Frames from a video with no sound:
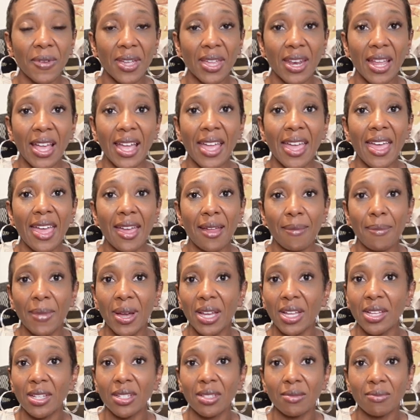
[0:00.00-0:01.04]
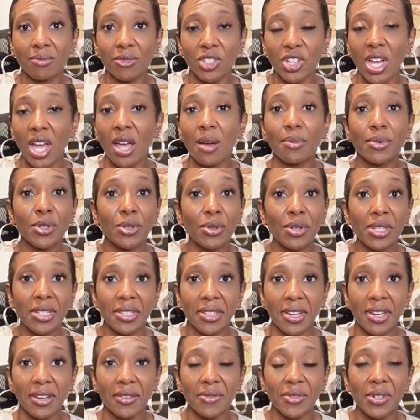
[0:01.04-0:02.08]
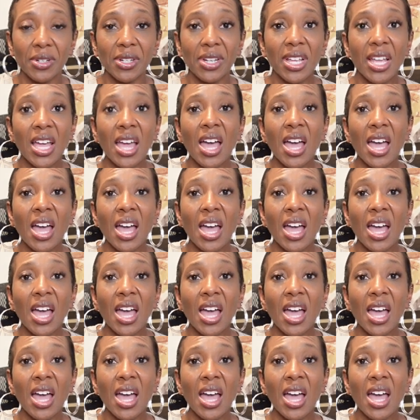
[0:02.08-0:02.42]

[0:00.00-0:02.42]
and I had my job duties covered.